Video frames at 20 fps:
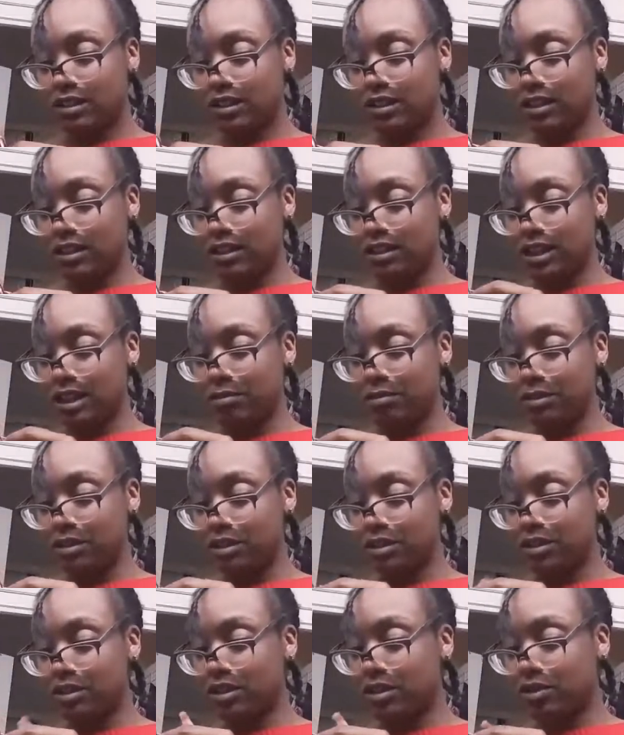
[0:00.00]
Any type of
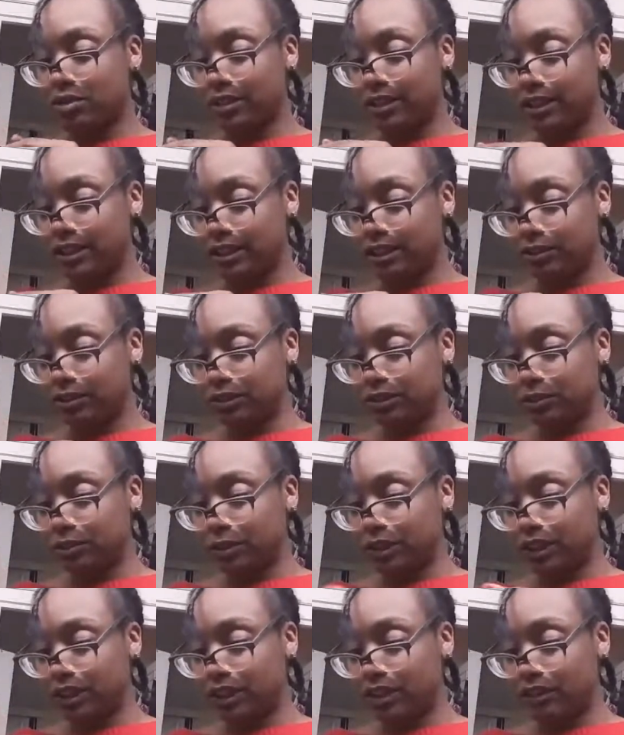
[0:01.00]
sew-in,
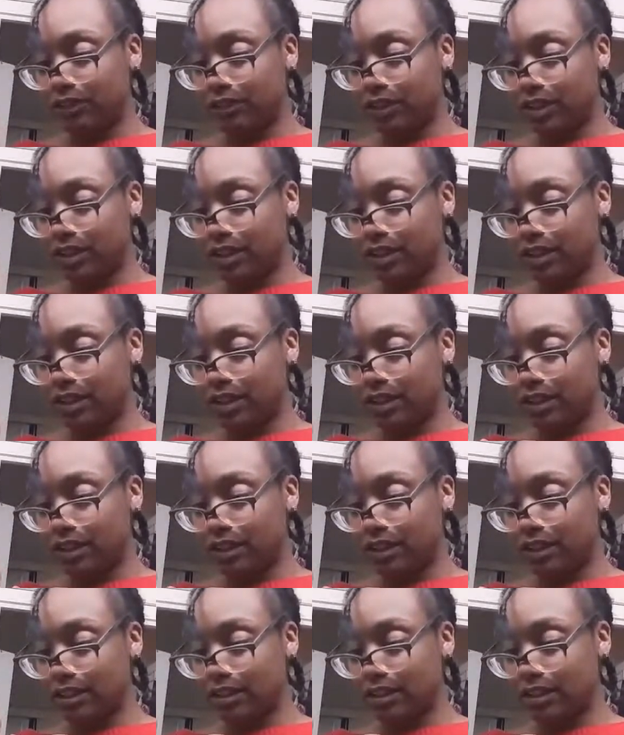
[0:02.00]
weave, all of that.
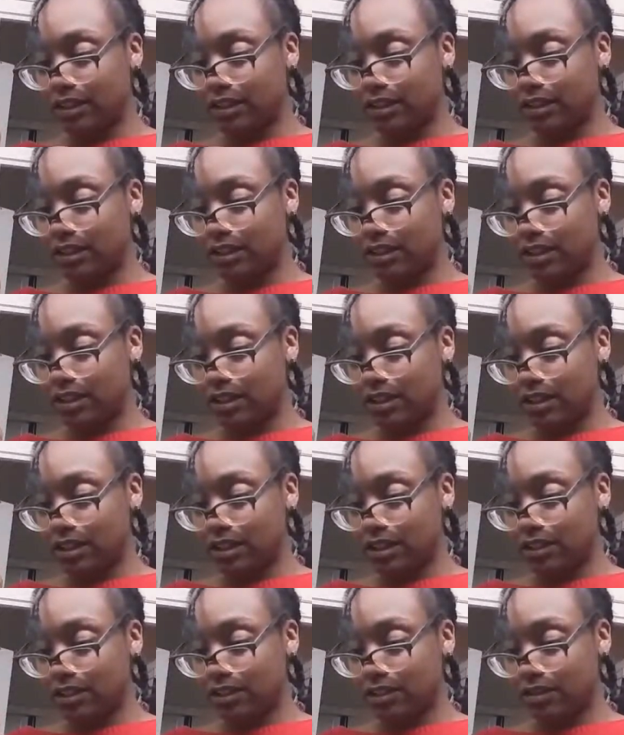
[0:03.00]
Like,
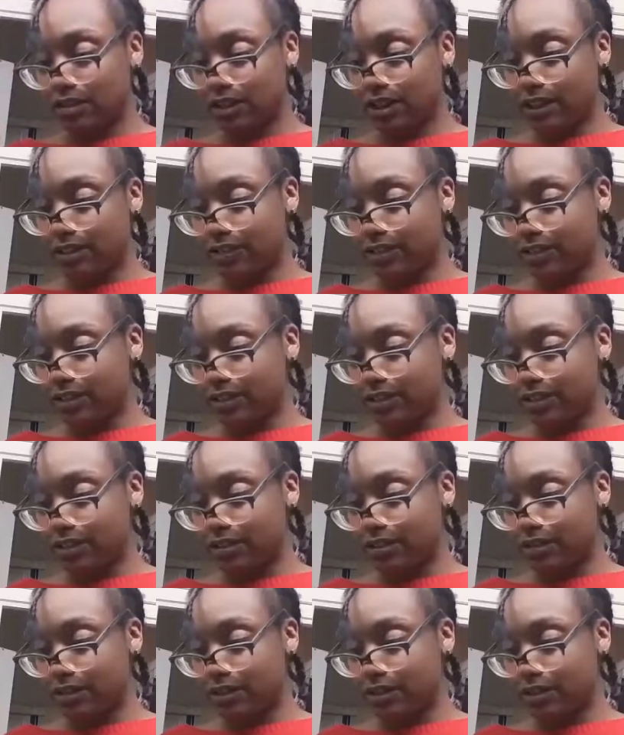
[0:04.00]
don't ever just
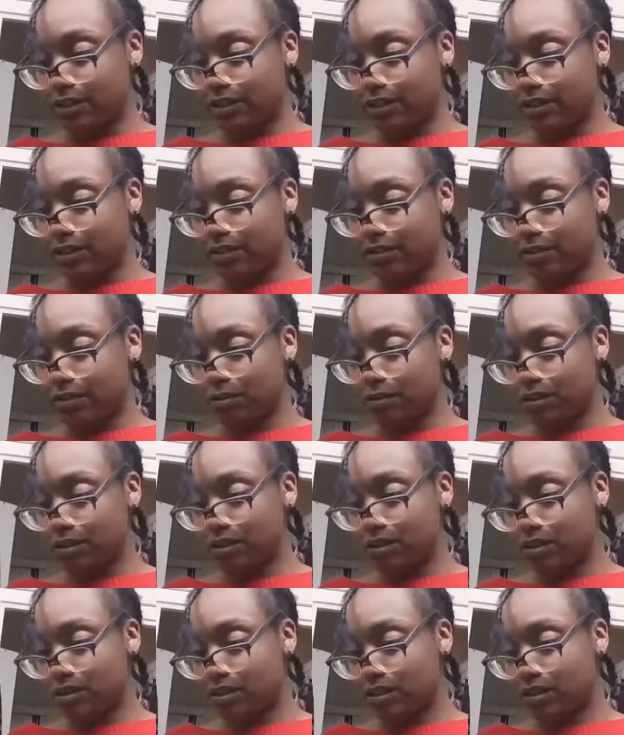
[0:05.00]
do it with 1
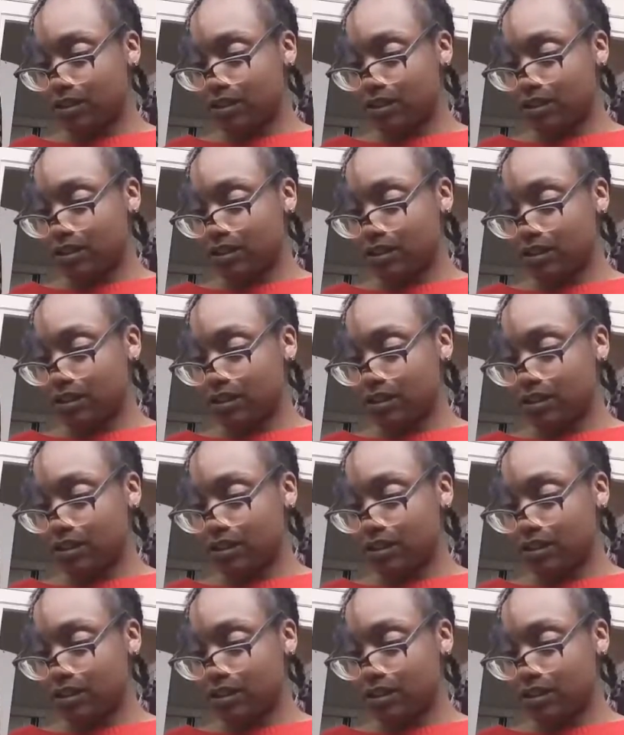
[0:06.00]
strand.